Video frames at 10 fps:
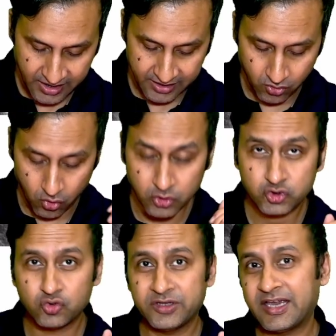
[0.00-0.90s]
also
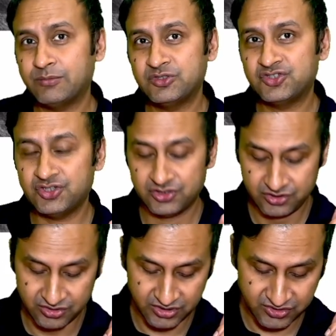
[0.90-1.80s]
they can be seen in
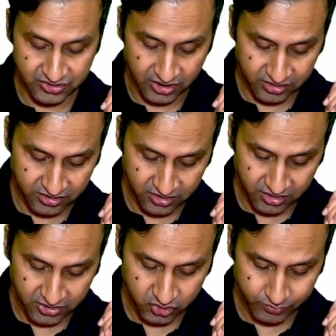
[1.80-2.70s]
this ductal
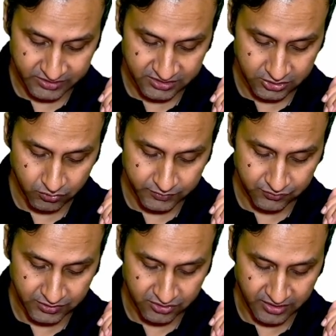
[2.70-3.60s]
carcinoma in situ, which we are
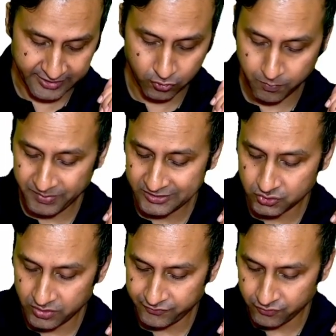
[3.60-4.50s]
trying to pick. So
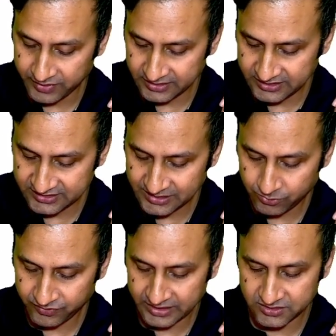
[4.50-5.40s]
if you find these type of
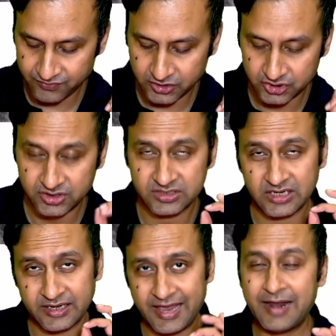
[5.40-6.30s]
calcifications,
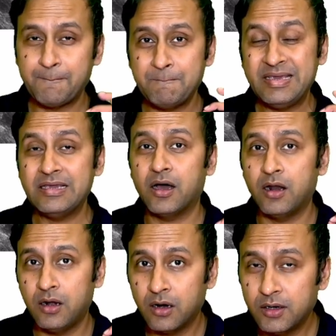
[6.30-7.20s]
again, be
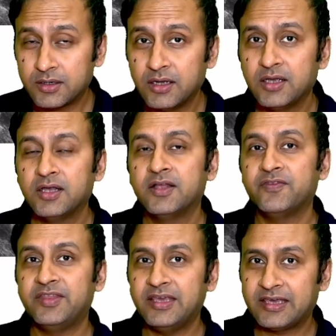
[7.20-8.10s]
alert.
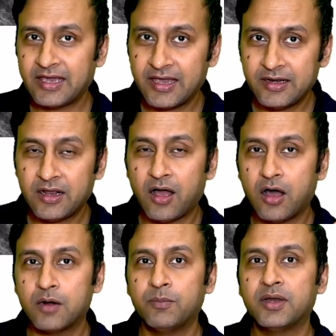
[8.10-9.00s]
They can
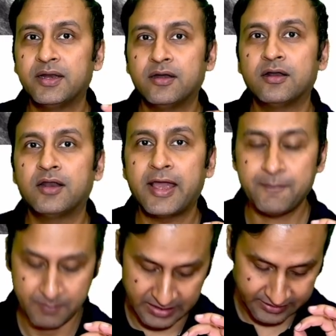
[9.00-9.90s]
harbor an underlying
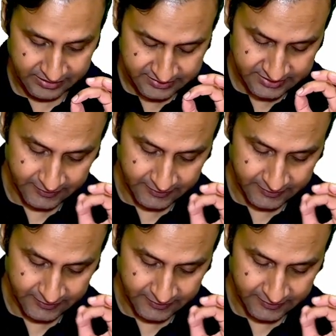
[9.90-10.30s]
malignancy,